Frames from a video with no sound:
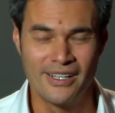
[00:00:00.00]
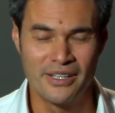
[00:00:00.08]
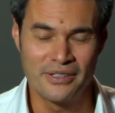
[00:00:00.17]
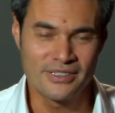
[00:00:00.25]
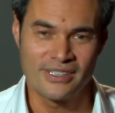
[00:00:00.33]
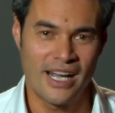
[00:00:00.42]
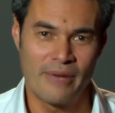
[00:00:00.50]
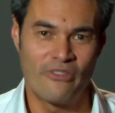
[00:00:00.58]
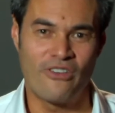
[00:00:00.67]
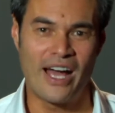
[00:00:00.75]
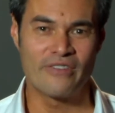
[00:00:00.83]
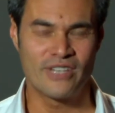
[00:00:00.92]
Now, there's a time
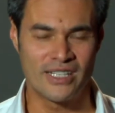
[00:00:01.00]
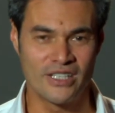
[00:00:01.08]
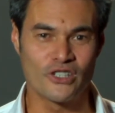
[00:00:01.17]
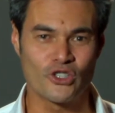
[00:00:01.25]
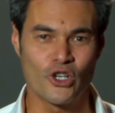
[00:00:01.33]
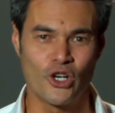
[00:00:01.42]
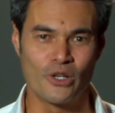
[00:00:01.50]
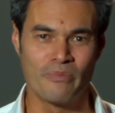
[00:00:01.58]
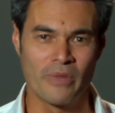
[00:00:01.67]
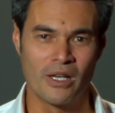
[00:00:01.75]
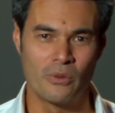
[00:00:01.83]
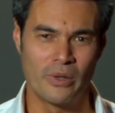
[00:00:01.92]
5-10 years ago
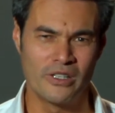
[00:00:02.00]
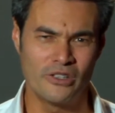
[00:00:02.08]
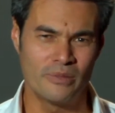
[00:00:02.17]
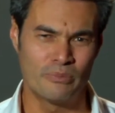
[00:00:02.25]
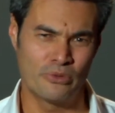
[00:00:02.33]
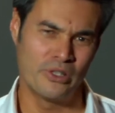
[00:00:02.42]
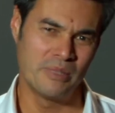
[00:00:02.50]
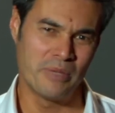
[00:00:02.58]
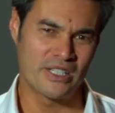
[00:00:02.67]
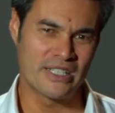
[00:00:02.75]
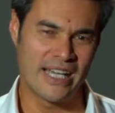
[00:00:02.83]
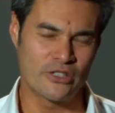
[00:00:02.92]
where you could pretty
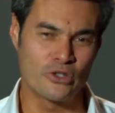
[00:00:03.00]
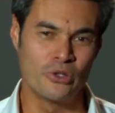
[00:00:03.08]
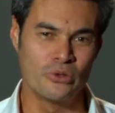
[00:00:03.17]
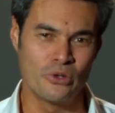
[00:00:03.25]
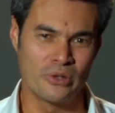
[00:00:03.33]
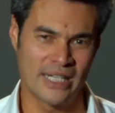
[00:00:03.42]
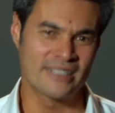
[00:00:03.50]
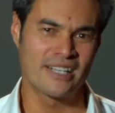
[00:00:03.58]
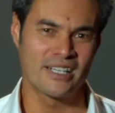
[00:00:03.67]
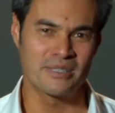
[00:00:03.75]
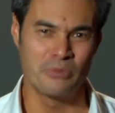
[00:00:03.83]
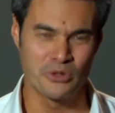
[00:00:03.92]
much guess who your next
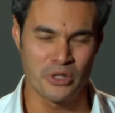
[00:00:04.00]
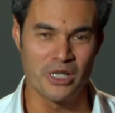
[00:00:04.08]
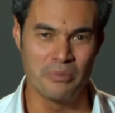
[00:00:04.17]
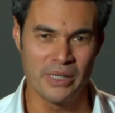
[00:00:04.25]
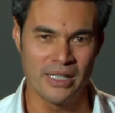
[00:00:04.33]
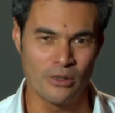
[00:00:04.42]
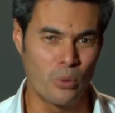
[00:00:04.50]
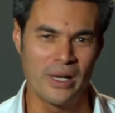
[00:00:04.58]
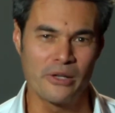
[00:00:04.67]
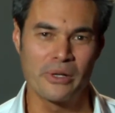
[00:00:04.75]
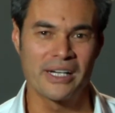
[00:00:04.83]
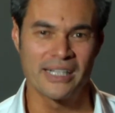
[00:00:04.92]
customer was going to be or where
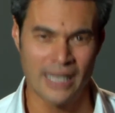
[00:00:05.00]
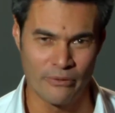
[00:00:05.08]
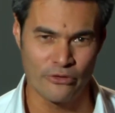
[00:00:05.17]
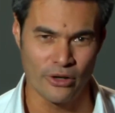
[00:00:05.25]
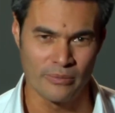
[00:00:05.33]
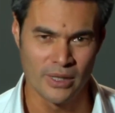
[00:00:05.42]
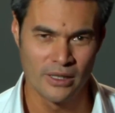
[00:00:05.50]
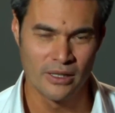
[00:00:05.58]
they were going to come from.